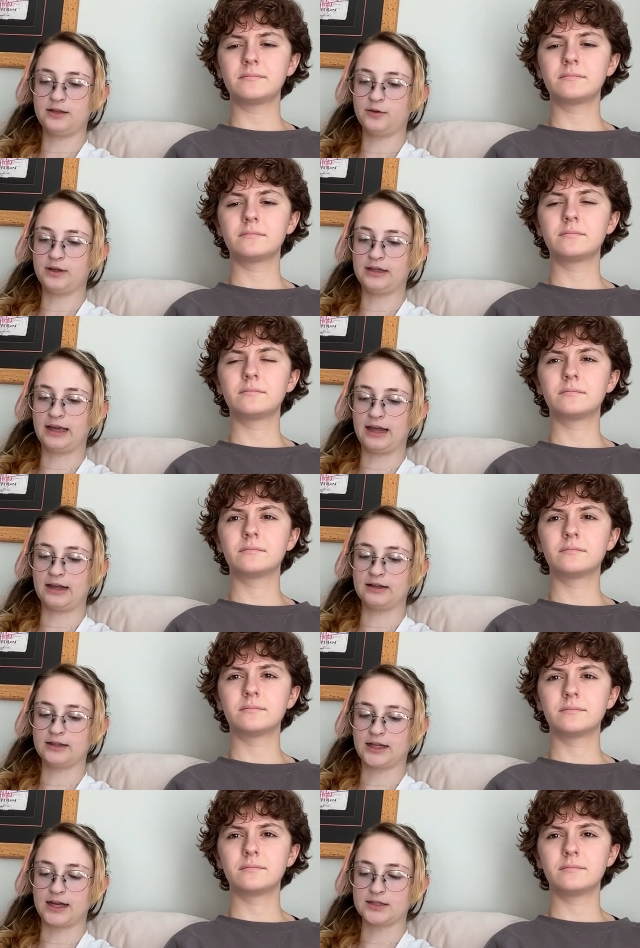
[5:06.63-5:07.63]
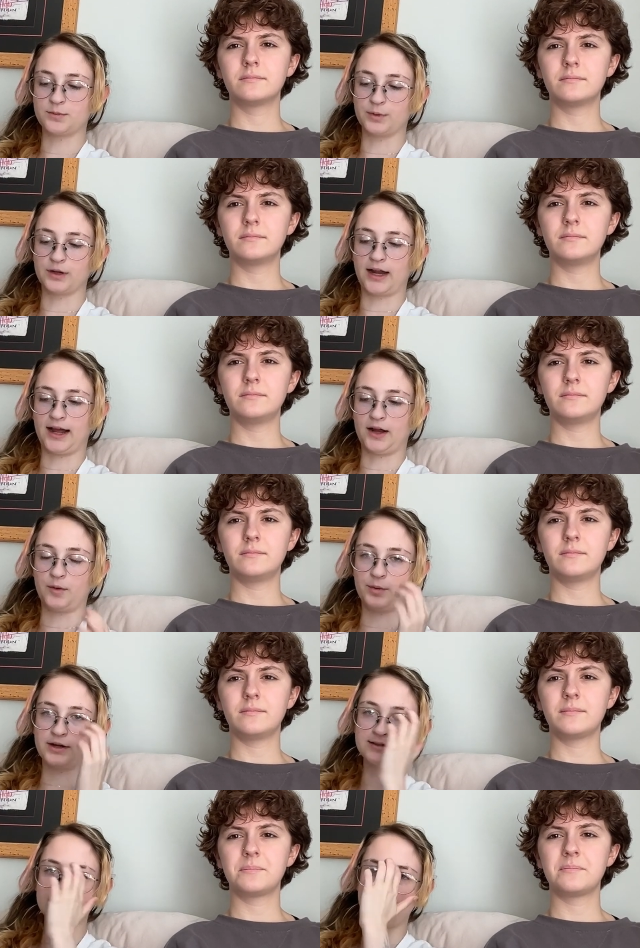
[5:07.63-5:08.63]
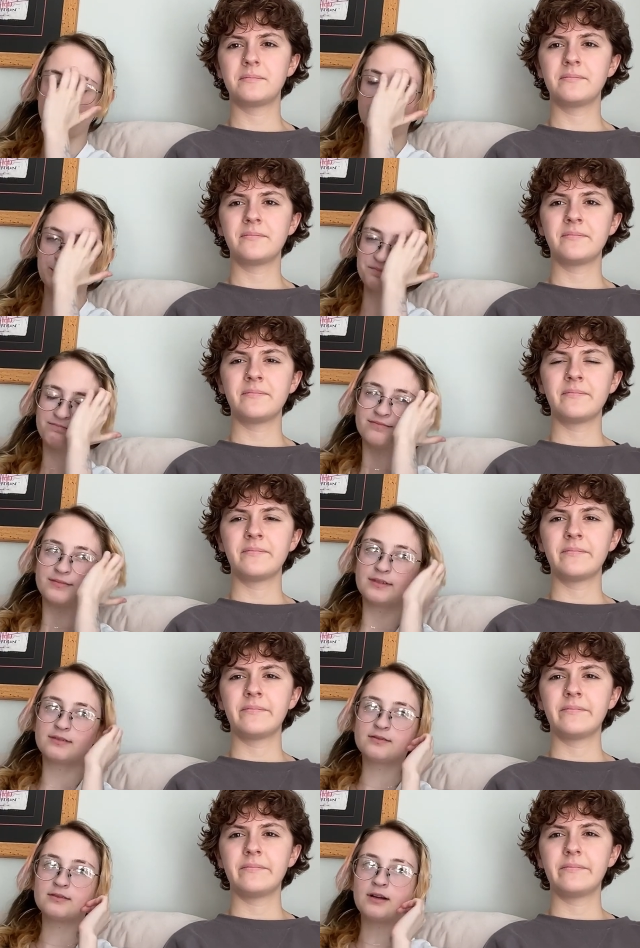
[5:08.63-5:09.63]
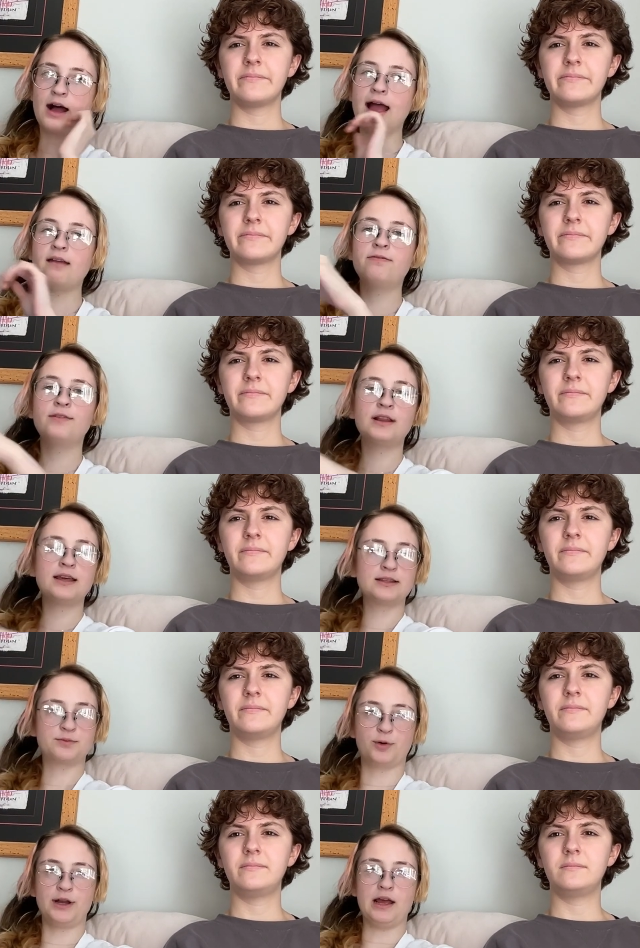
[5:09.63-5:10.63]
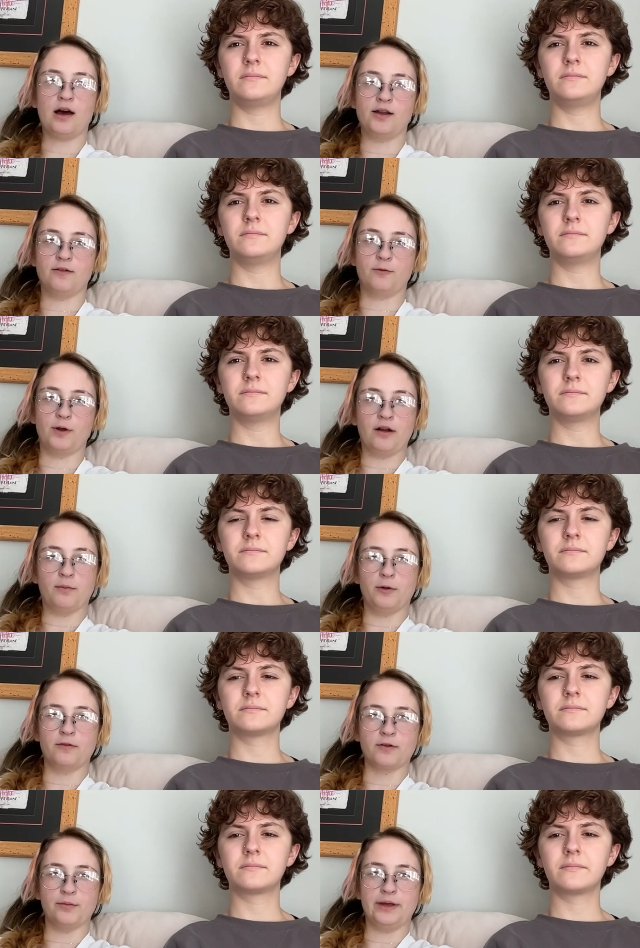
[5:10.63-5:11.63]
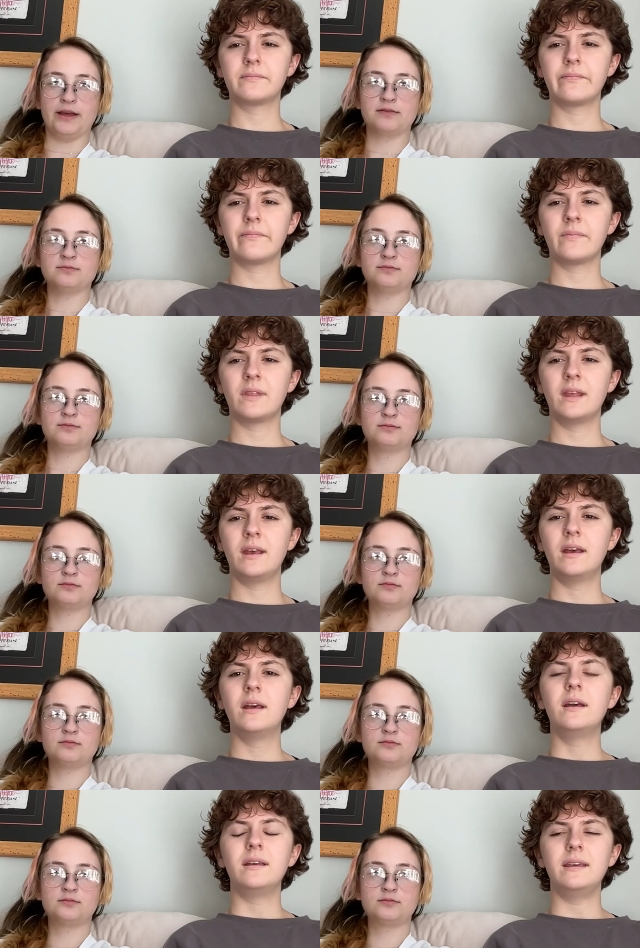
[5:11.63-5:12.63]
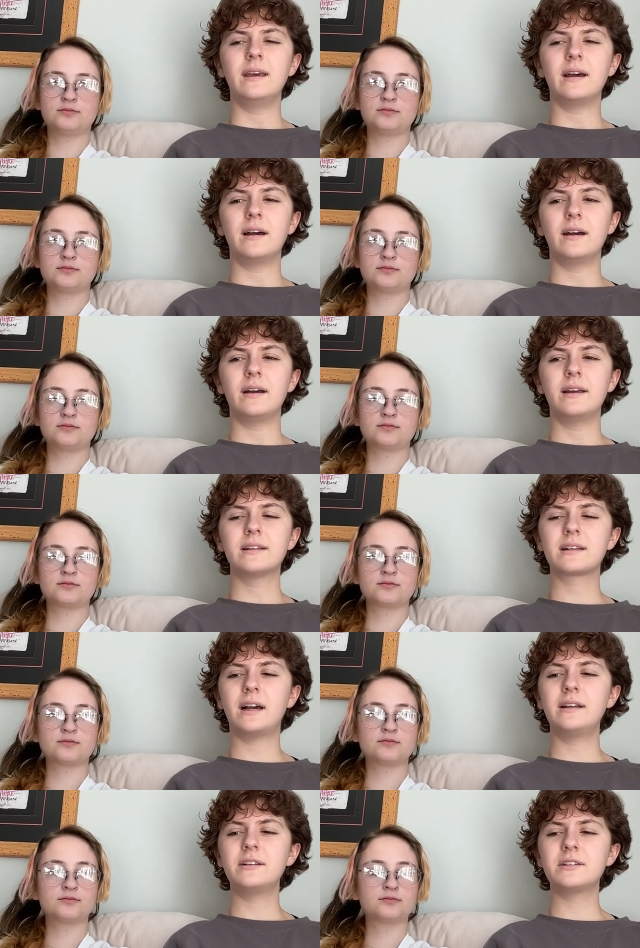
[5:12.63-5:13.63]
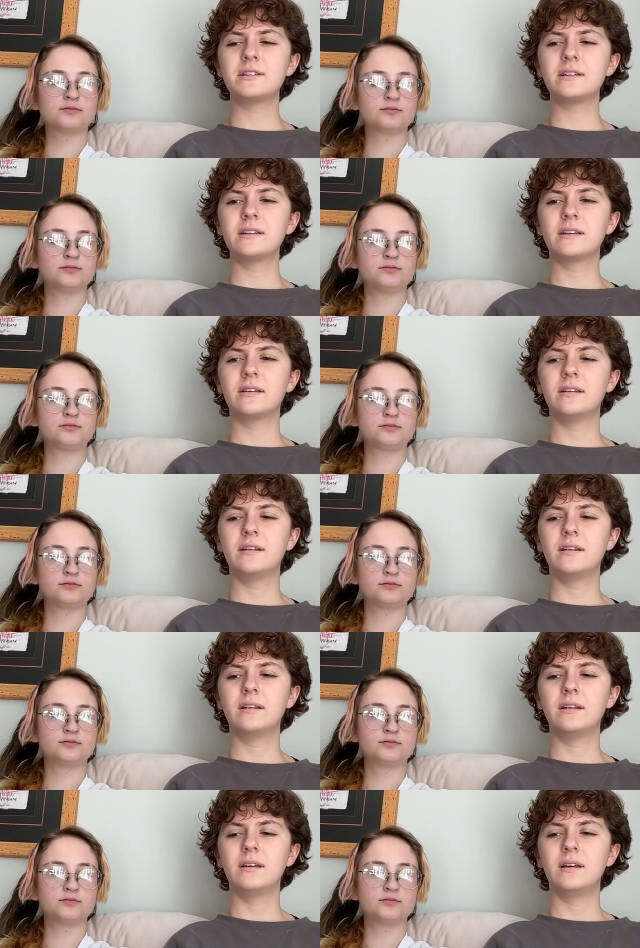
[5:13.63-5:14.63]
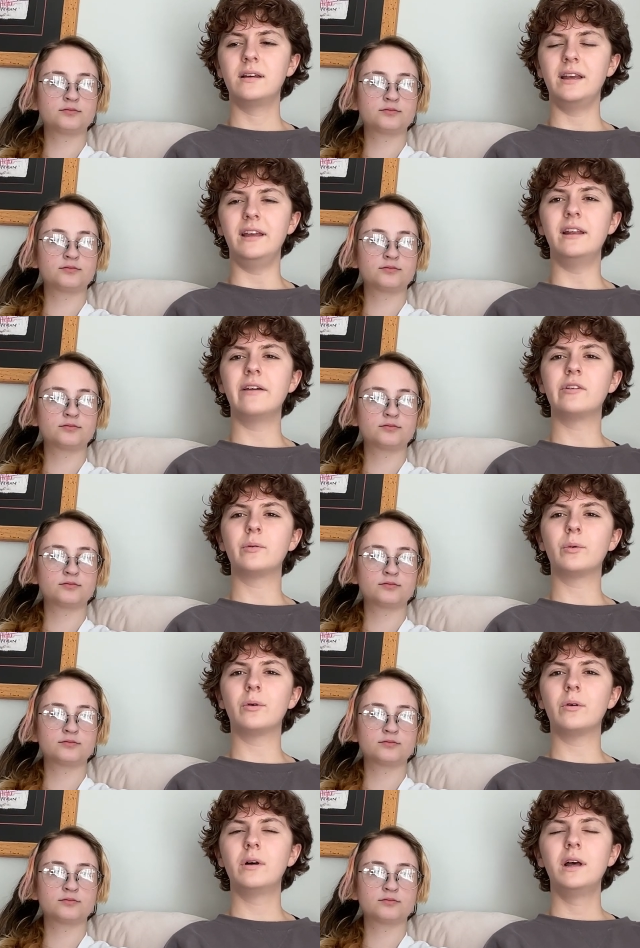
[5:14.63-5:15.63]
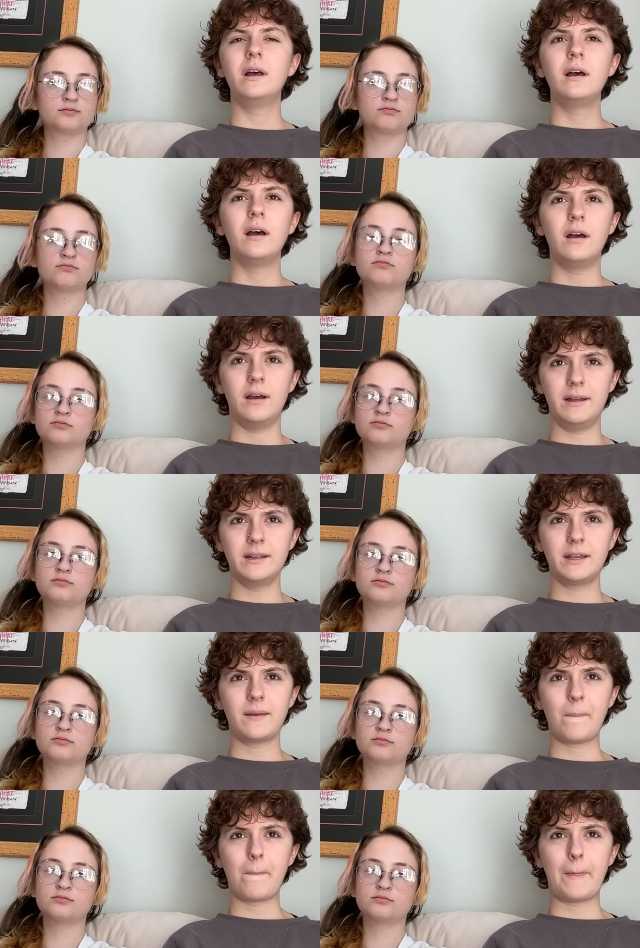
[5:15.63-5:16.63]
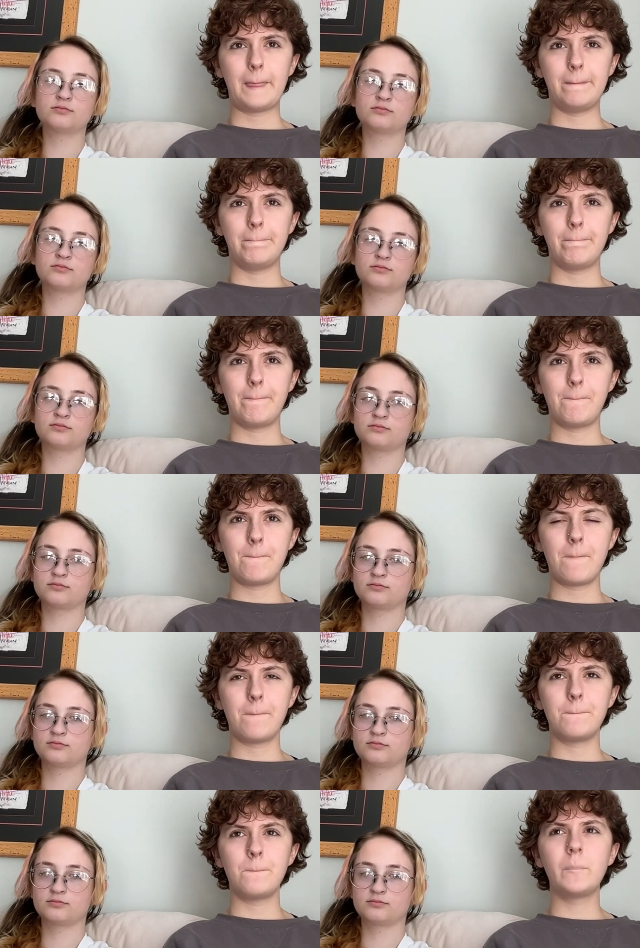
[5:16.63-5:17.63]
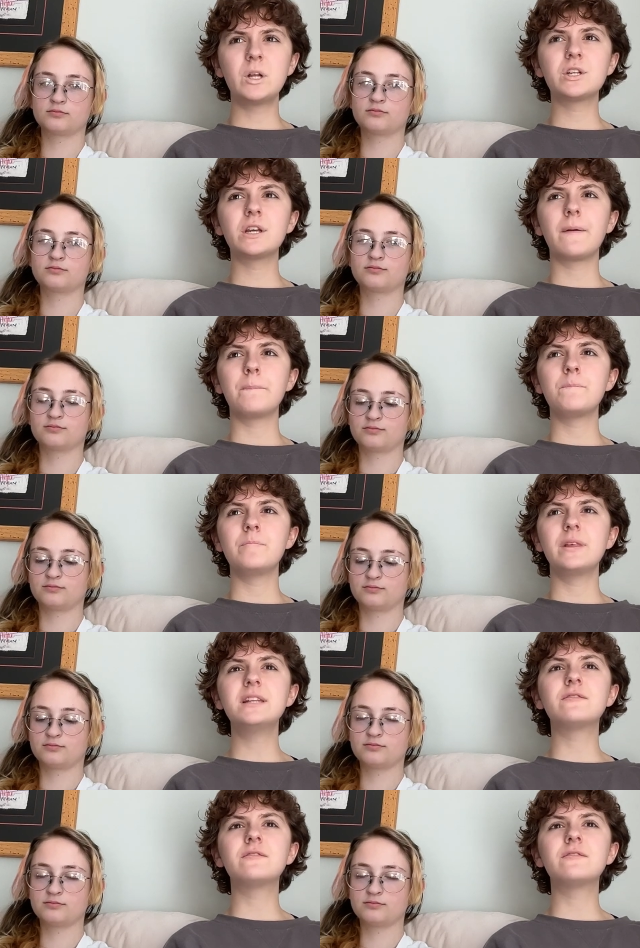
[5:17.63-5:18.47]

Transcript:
Speaker 1: you get less burnt out, but it's like, I feel like it's pretty unavoidable for me.
Speaker 2: Yeah, it's kind of just like inevitable. And like which like it's